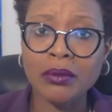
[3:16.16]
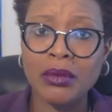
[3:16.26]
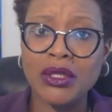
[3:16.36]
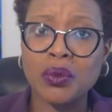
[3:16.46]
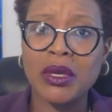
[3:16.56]

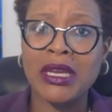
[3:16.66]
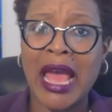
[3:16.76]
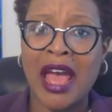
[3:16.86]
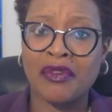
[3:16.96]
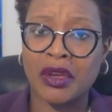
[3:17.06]

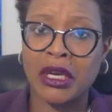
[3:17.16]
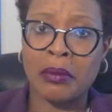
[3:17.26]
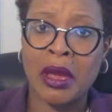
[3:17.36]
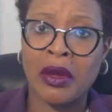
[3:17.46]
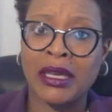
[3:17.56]
between African
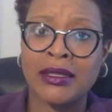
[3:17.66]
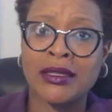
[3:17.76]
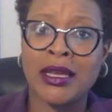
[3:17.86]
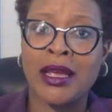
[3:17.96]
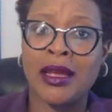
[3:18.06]

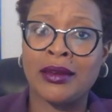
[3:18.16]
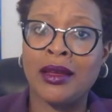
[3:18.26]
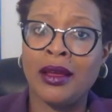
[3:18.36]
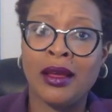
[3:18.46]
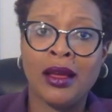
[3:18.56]
Americans
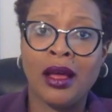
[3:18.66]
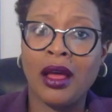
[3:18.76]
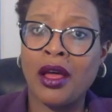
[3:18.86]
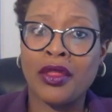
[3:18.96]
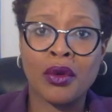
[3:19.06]
and
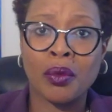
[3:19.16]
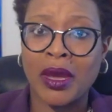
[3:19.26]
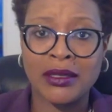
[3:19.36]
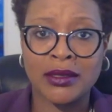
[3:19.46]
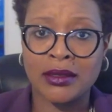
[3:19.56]
other
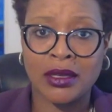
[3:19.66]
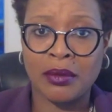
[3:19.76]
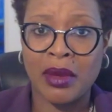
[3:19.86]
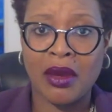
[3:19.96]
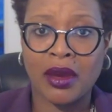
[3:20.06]
races in
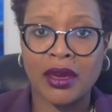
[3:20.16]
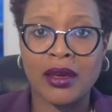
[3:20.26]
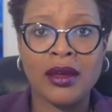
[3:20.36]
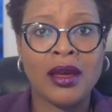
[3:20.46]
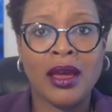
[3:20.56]

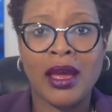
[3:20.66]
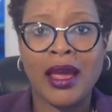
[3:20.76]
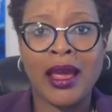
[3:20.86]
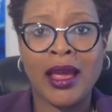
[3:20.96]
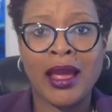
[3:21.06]
America,
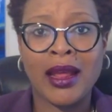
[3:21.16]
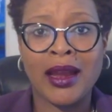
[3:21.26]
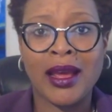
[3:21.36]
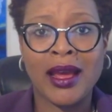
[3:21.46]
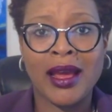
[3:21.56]

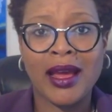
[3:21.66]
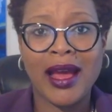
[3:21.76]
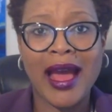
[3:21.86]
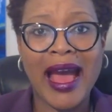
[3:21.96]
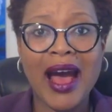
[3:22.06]
and
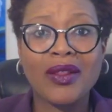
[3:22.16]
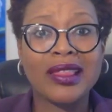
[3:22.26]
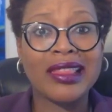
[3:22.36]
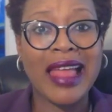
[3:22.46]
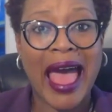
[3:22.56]
how
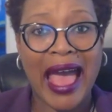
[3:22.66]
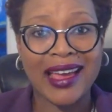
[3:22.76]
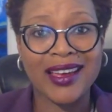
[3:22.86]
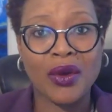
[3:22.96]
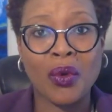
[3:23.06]

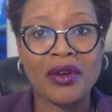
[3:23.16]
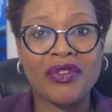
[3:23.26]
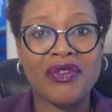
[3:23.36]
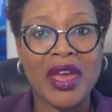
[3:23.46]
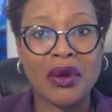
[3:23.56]
lack or
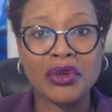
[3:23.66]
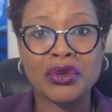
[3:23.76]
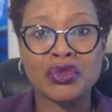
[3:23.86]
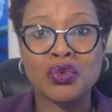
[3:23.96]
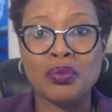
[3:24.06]

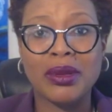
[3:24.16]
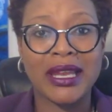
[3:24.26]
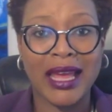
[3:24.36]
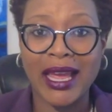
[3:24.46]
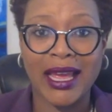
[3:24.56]
failure to
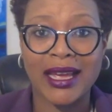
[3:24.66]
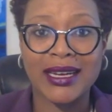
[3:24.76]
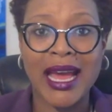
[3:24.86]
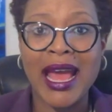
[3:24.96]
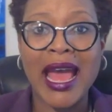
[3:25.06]

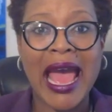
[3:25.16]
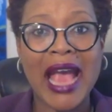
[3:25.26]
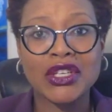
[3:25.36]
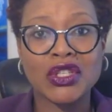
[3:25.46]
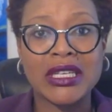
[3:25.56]
plan
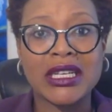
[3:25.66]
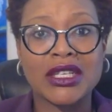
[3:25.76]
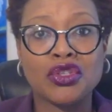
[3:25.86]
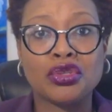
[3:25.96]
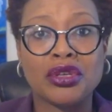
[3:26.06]
actually
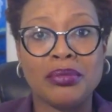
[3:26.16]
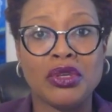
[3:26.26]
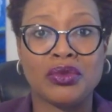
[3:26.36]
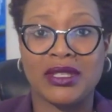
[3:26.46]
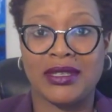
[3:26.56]

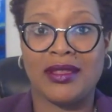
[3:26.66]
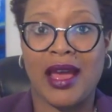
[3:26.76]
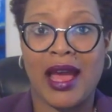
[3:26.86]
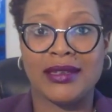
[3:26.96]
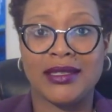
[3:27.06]
contributes to
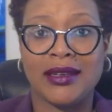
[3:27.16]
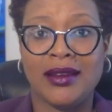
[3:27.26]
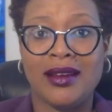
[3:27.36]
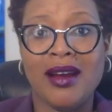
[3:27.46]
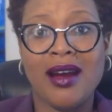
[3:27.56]
that.
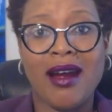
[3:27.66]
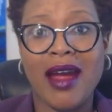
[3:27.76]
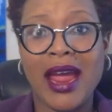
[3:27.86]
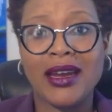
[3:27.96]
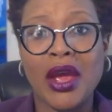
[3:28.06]
All
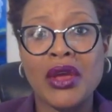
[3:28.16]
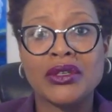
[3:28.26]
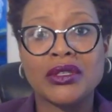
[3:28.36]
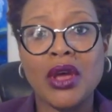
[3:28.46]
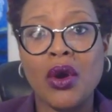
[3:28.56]
right,
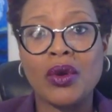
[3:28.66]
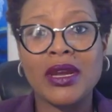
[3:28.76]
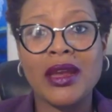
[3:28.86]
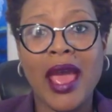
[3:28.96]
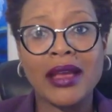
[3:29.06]
so
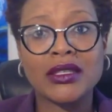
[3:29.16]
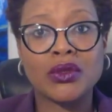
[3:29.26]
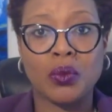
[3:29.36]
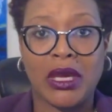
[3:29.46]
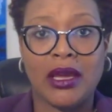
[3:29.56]

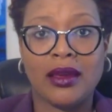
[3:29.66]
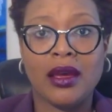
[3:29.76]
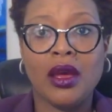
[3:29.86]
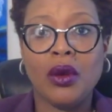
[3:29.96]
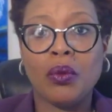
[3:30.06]
next week,
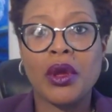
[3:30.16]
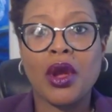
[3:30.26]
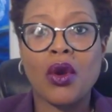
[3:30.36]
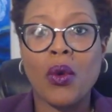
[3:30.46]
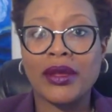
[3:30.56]

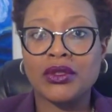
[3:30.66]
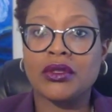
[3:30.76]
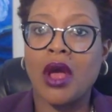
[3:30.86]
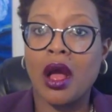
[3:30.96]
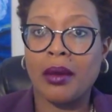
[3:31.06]
we're going to
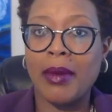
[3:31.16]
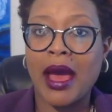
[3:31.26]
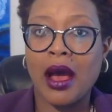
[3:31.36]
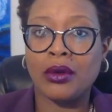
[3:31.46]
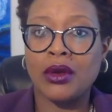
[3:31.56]
talk
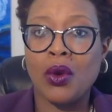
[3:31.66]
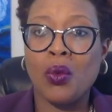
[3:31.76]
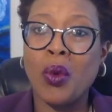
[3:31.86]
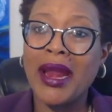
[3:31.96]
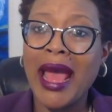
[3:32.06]
about
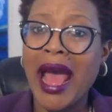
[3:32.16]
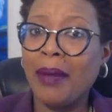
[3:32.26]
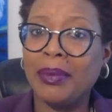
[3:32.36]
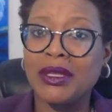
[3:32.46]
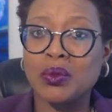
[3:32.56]
what
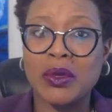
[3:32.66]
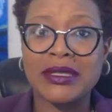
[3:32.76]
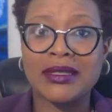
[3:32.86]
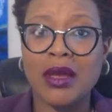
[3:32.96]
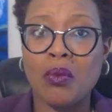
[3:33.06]
happens when
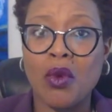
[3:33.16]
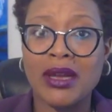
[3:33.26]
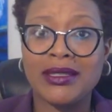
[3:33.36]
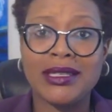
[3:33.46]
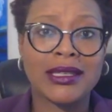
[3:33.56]

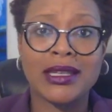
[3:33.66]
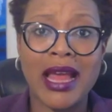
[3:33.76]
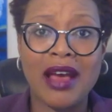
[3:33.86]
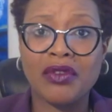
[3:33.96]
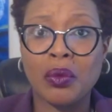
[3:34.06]
someone doesn't
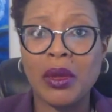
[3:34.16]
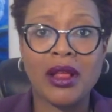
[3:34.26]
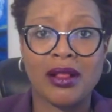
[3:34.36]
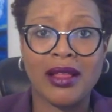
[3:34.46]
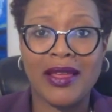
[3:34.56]
have a
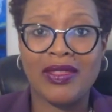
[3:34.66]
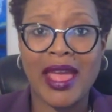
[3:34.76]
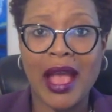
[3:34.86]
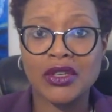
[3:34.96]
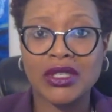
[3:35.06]
will and they
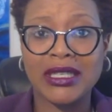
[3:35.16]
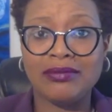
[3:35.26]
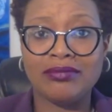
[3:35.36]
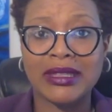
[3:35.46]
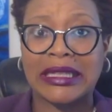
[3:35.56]

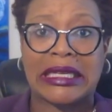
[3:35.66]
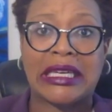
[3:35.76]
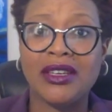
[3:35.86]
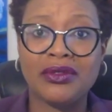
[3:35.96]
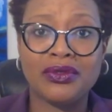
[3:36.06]
actually
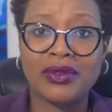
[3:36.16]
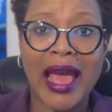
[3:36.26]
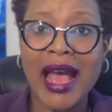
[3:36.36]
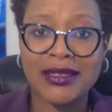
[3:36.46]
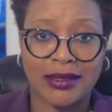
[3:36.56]
leave
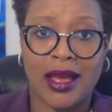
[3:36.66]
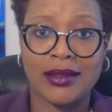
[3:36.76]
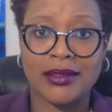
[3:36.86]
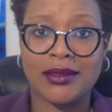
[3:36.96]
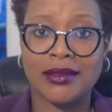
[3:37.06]

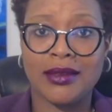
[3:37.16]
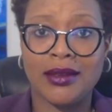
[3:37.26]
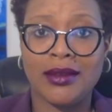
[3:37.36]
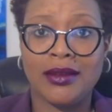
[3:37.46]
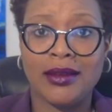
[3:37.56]
assets.
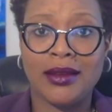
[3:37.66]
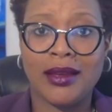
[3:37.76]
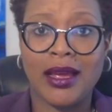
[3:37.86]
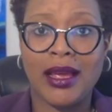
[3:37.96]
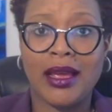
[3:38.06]

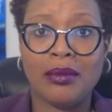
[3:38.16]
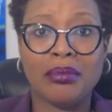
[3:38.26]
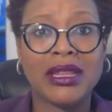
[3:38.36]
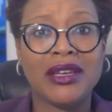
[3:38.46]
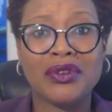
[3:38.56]
And
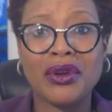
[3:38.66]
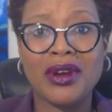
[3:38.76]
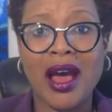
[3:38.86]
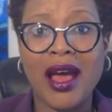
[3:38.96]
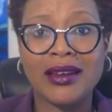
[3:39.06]
believe it or
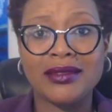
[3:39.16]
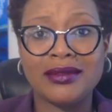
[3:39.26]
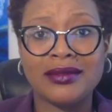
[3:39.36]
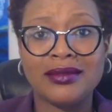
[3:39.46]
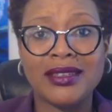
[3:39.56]
not,
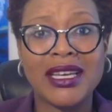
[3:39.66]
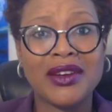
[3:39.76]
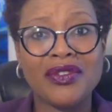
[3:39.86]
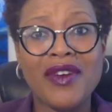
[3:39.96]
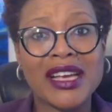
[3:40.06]
it
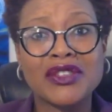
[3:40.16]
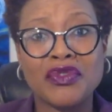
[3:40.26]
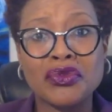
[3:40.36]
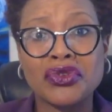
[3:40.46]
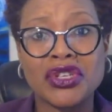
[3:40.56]
affects
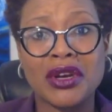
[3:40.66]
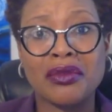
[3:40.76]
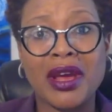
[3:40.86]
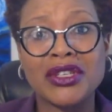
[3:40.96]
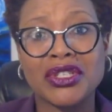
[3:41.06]
future
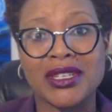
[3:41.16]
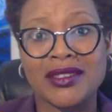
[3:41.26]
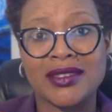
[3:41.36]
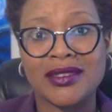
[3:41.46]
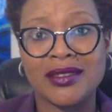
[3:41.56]

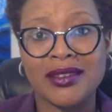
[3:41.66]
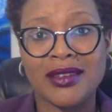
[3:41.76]
generations.